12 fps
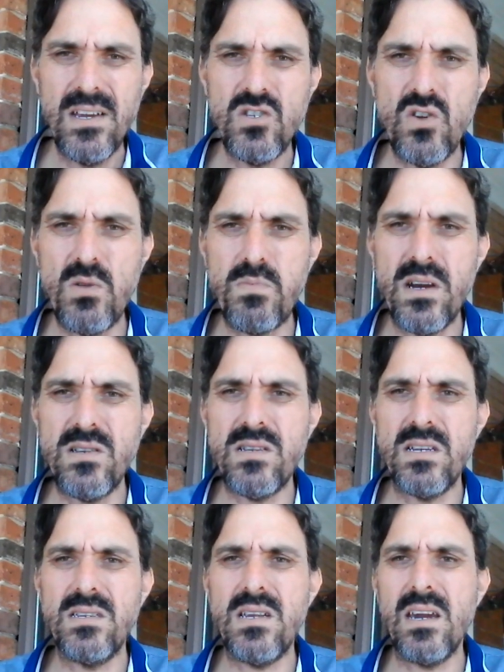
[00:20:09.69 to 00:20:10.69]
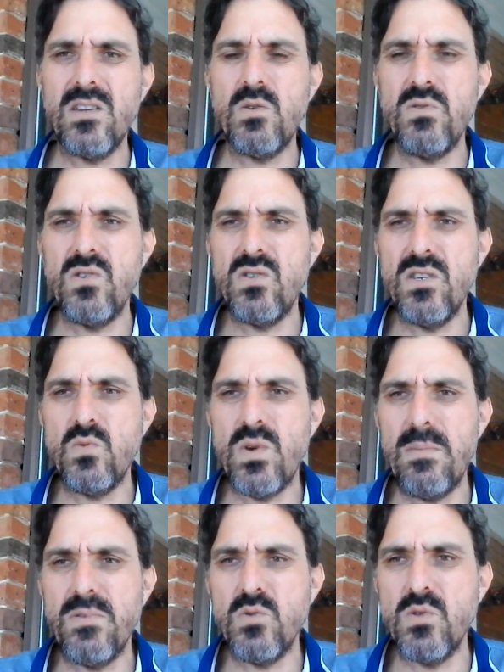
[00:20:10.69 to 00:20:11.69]
due to the process undertaken to produce these
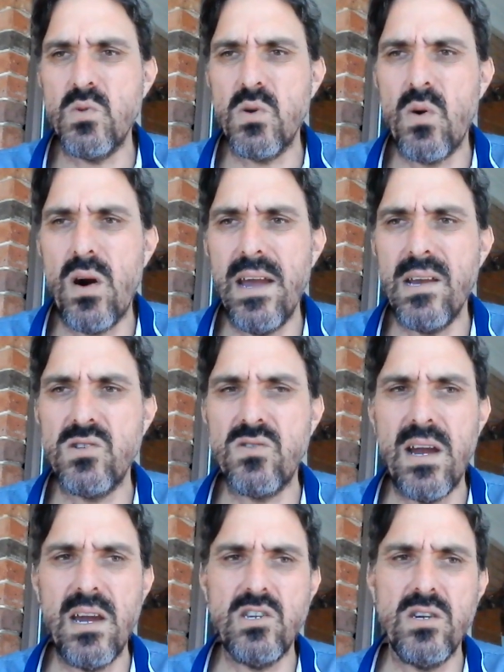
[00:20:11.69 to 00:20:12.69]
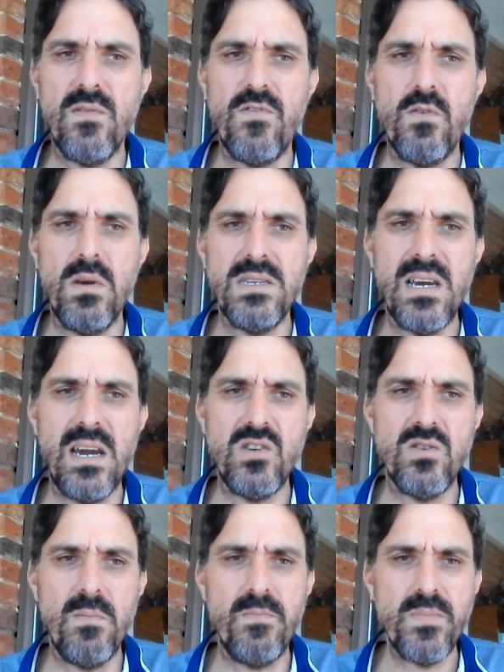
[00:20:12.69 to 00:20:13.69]
wrappers, which require extra aging and
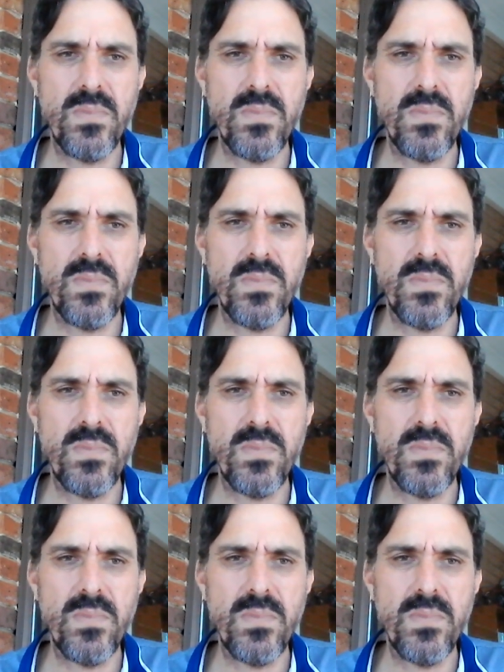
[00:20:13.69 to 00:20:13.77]
fermentation.